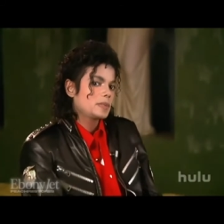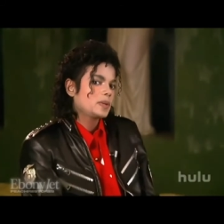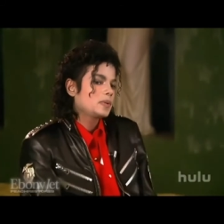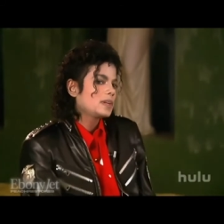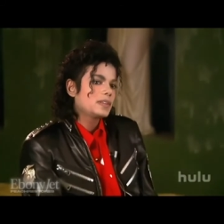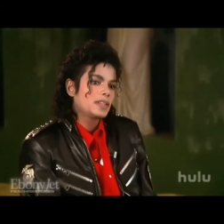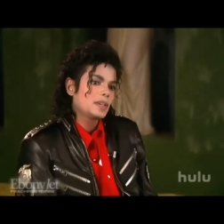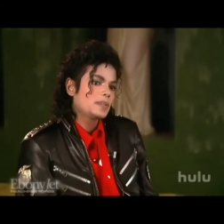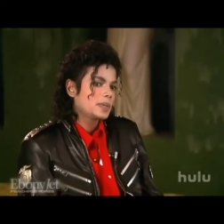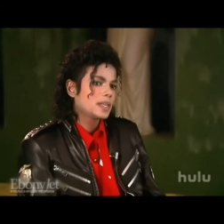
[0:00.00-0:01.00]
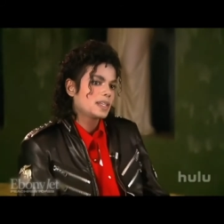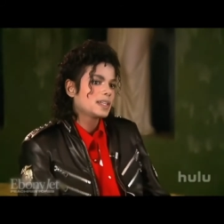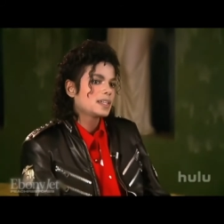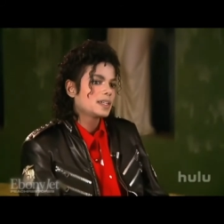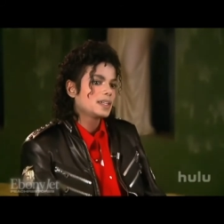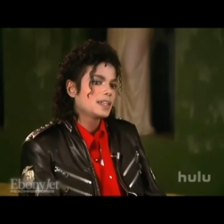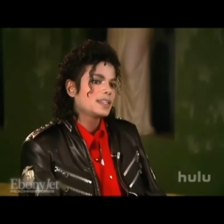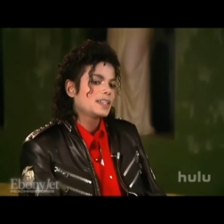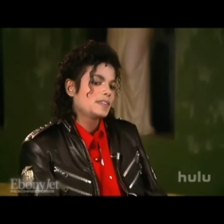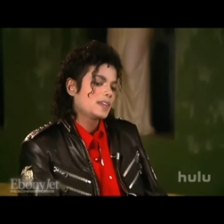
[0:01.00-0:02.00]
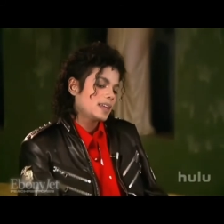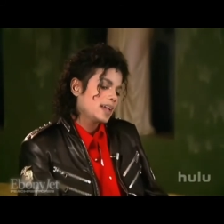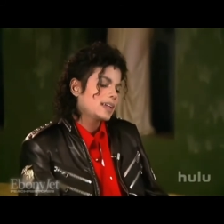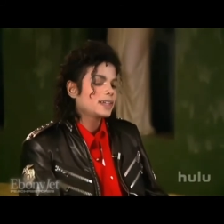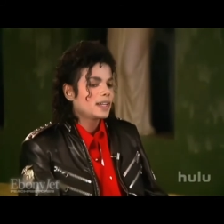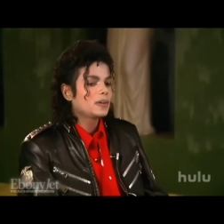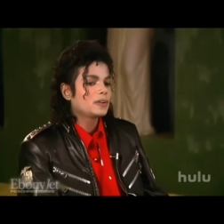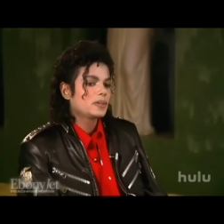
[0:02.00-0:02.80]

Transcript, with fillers: wherever they book it, if I like it, I'll go.